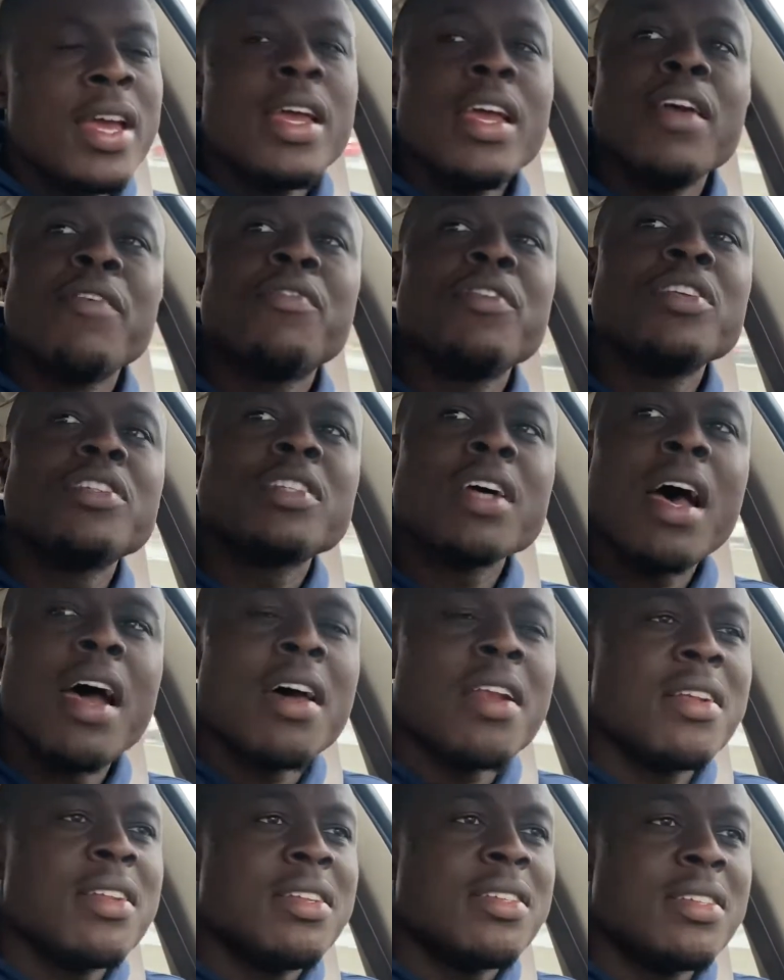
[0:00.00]
If you're tired
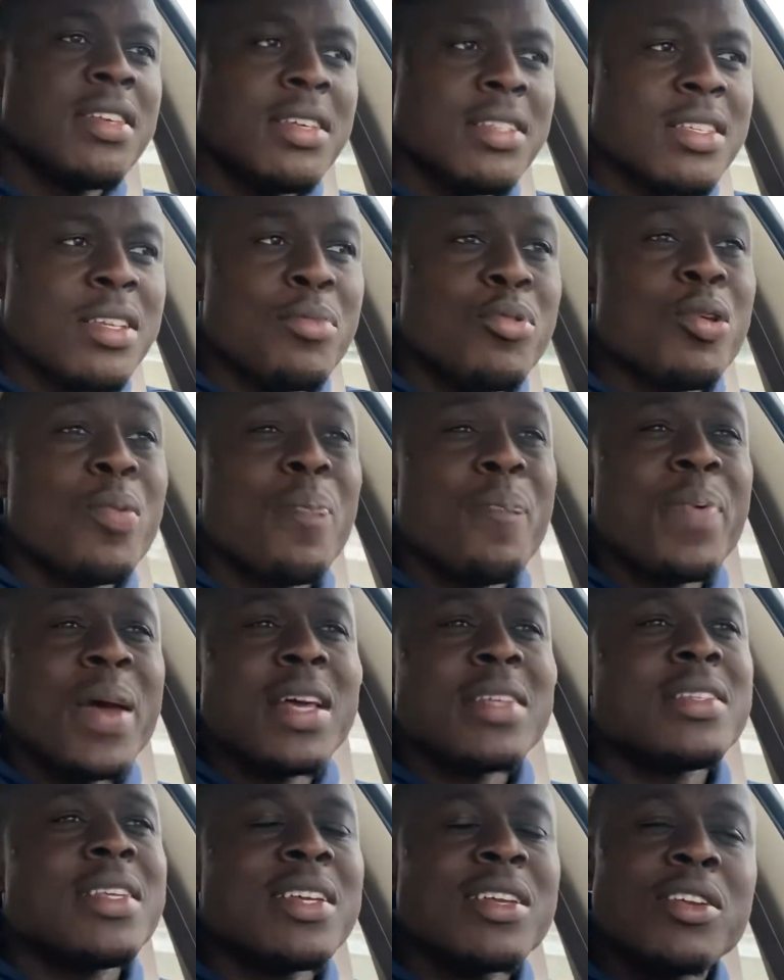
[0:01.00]
of the system, the
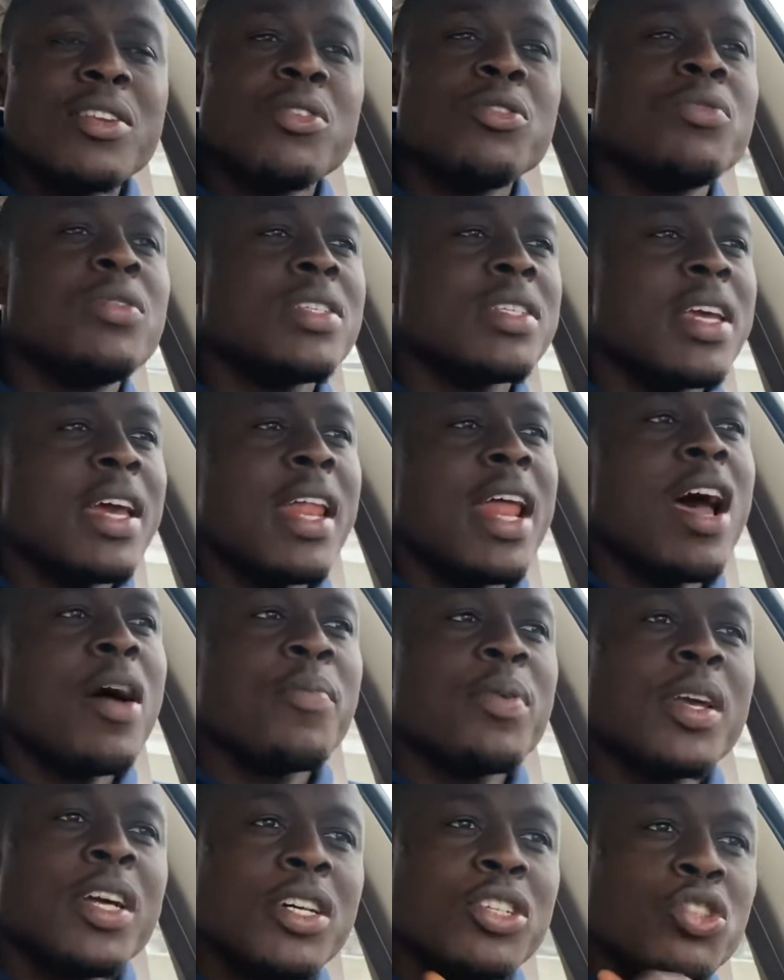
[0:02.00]
best thing to do is get out,
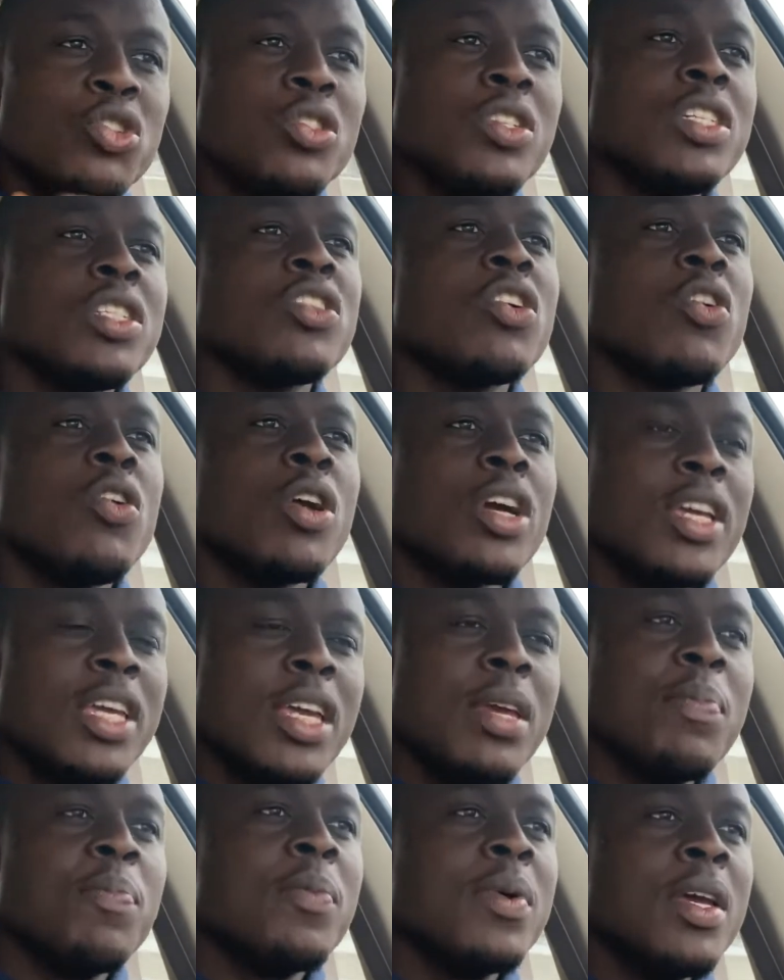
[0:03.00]
because you just gonna
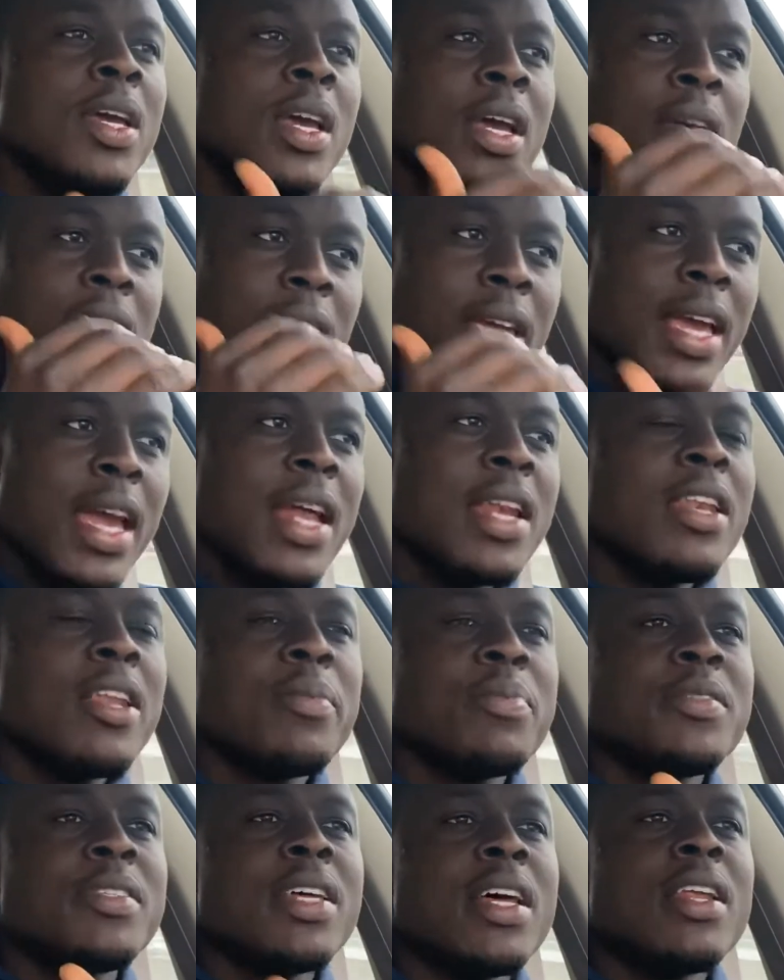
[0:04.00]
keep getting
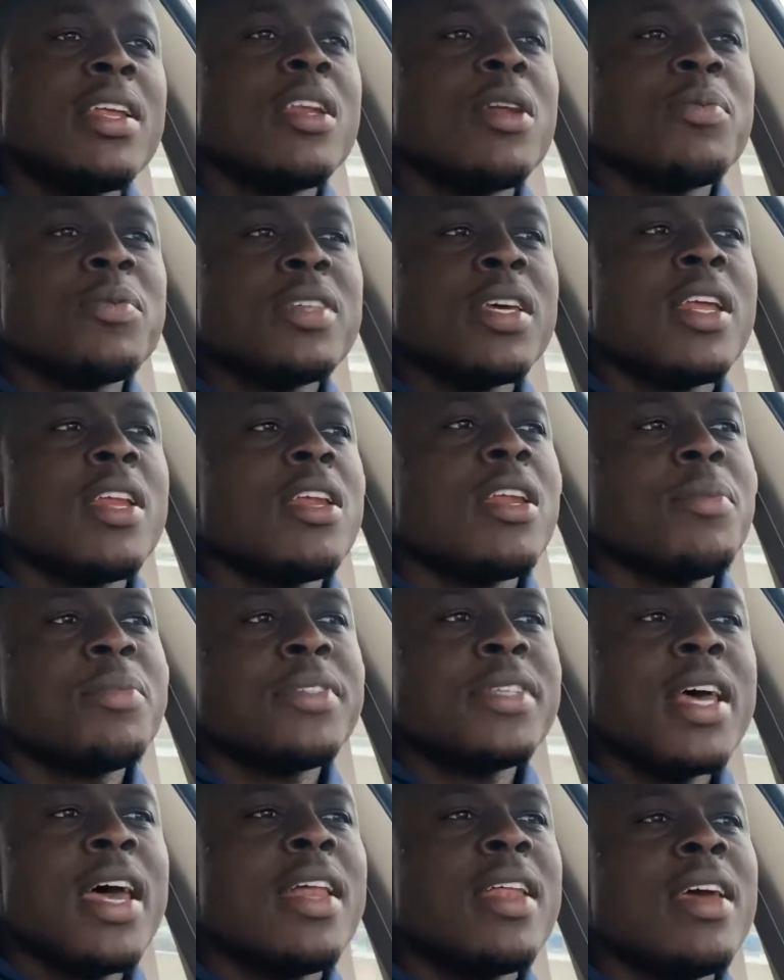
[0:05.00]
upset and upset and
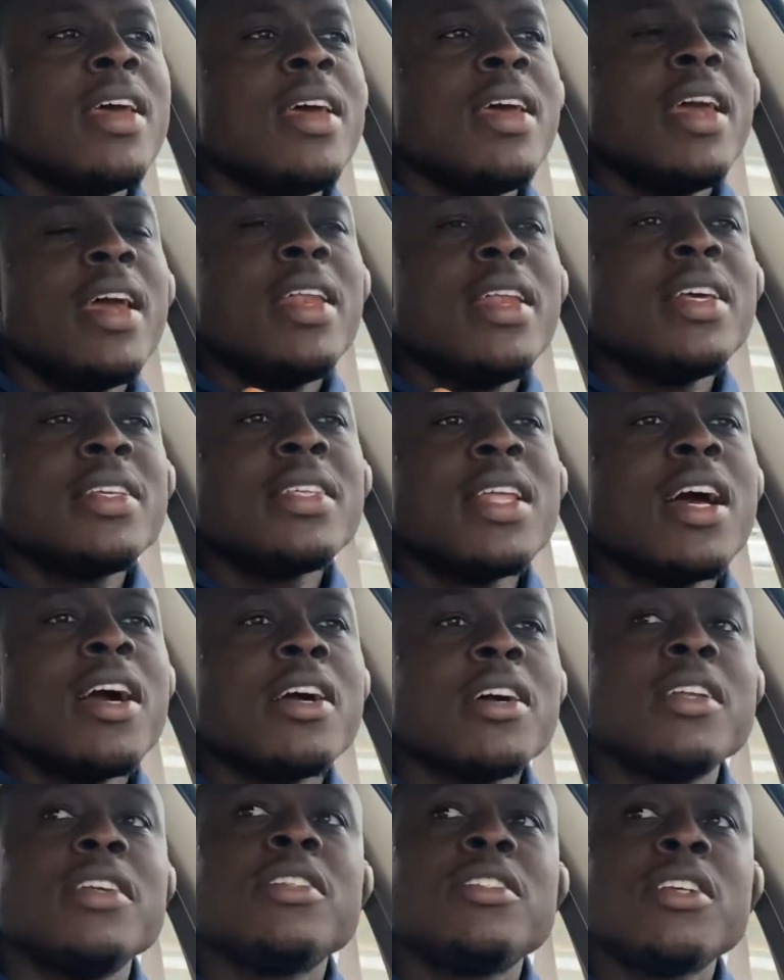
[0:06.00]
upset, and it's not
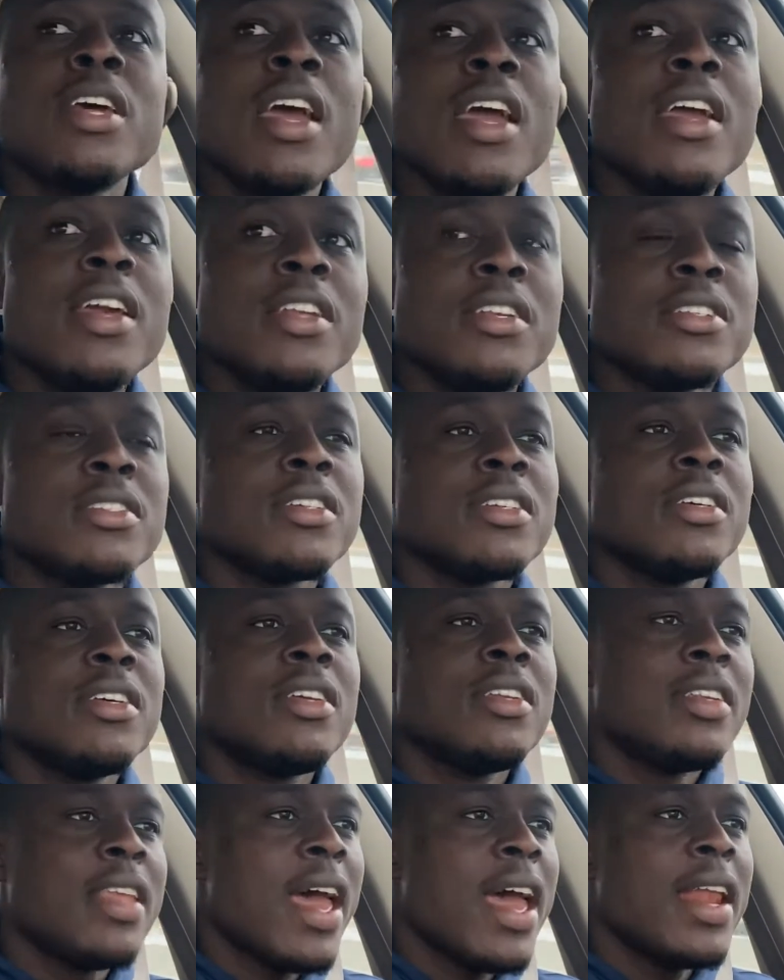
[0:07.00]
gonna change
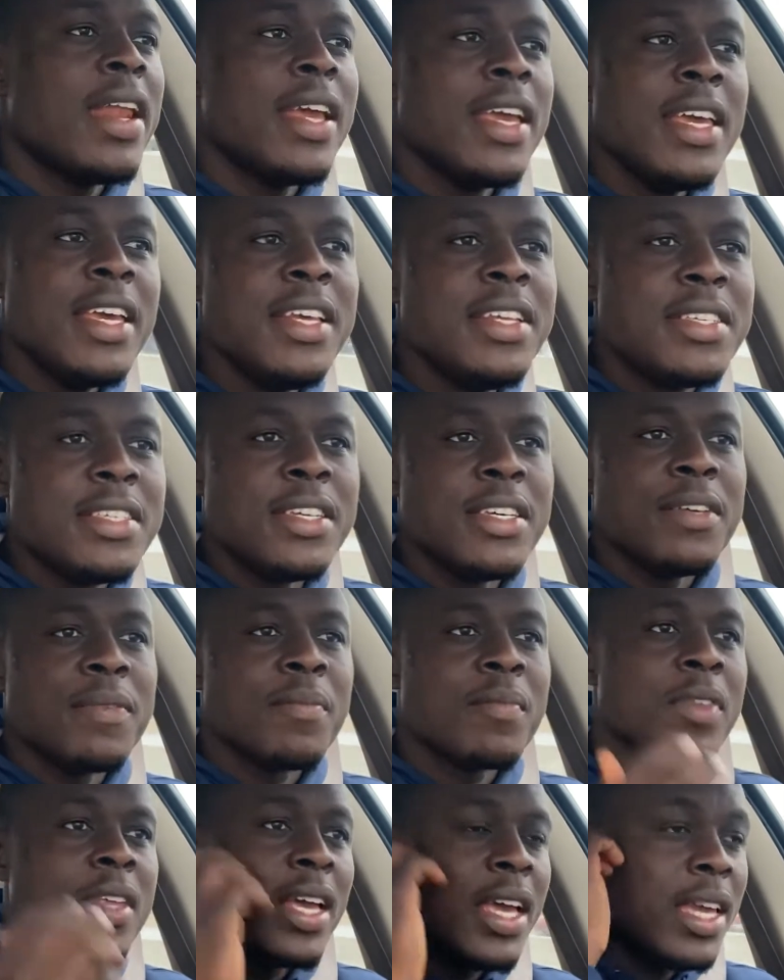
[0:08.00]
that easy.
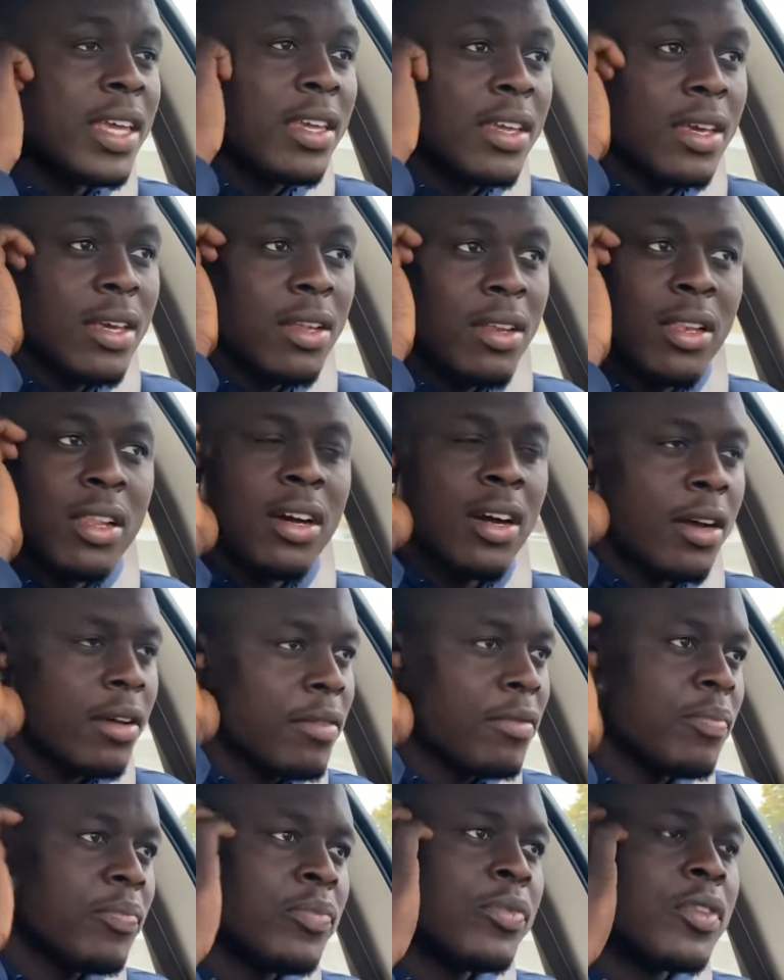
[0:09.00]
Look,
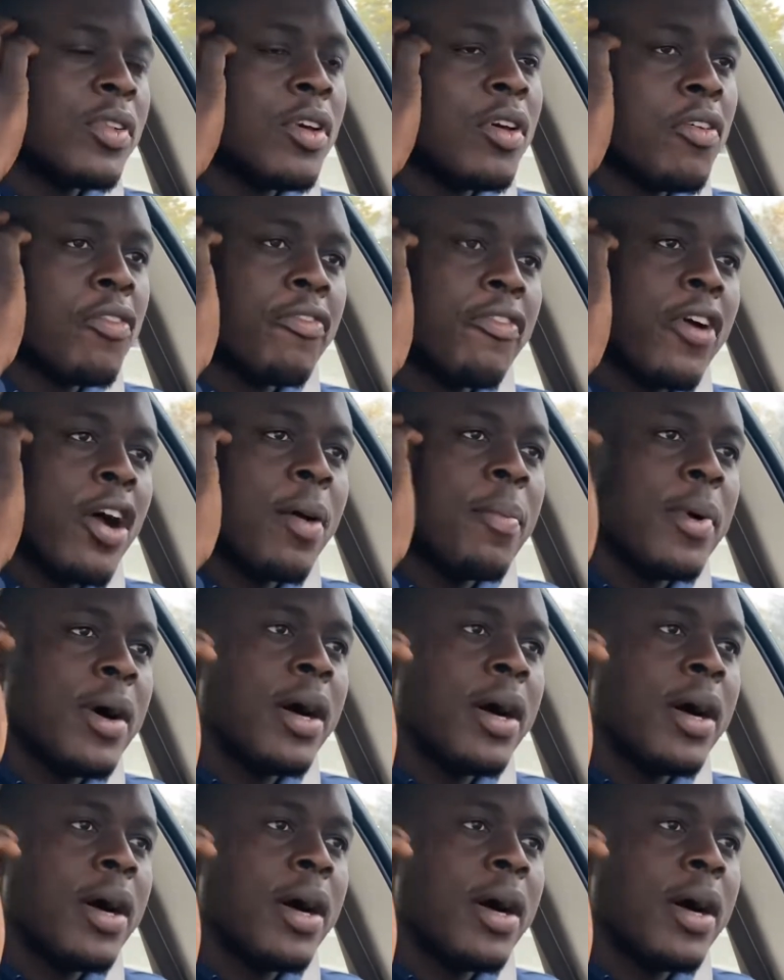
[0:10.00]
from